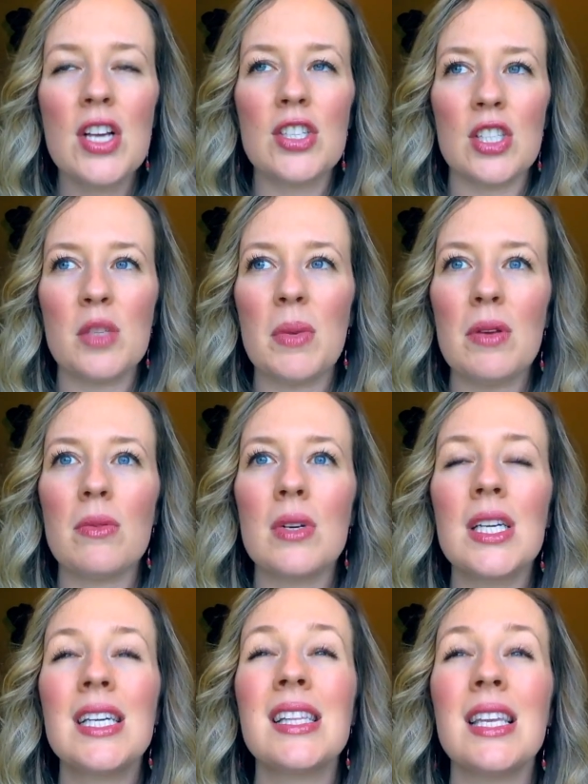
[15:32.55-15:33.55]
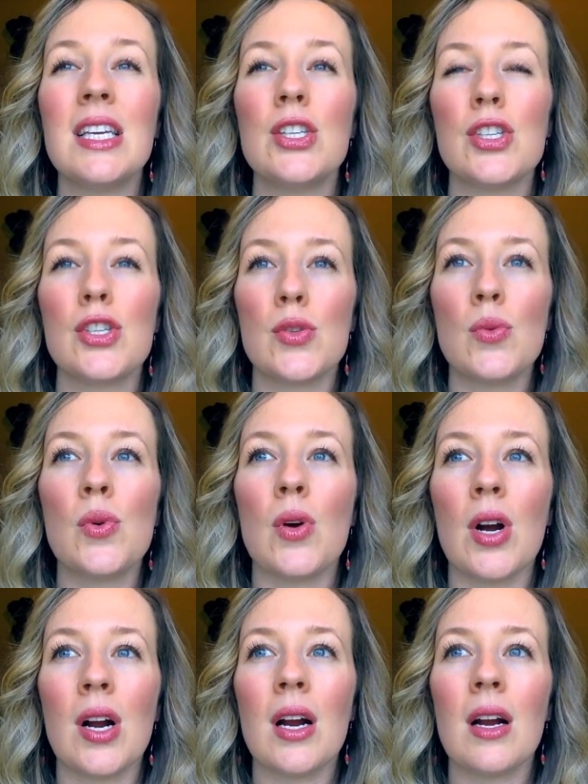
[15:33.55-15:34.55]
just be really
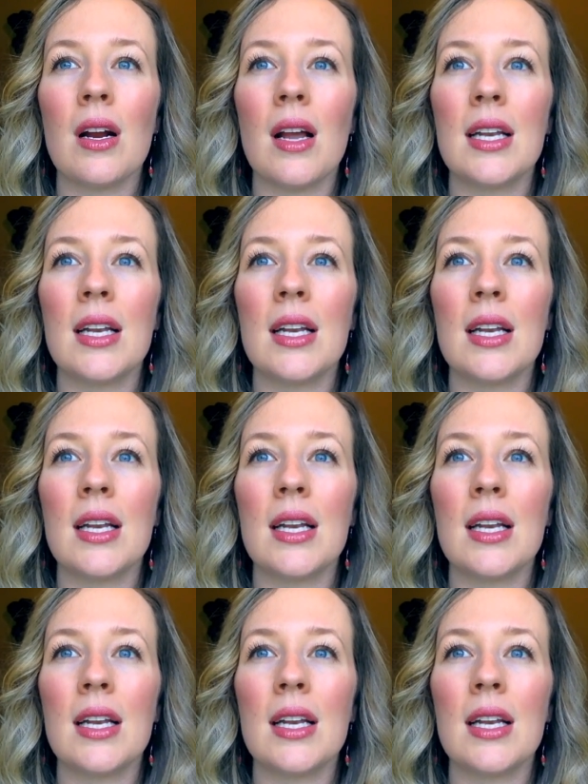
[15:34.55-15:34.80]
sure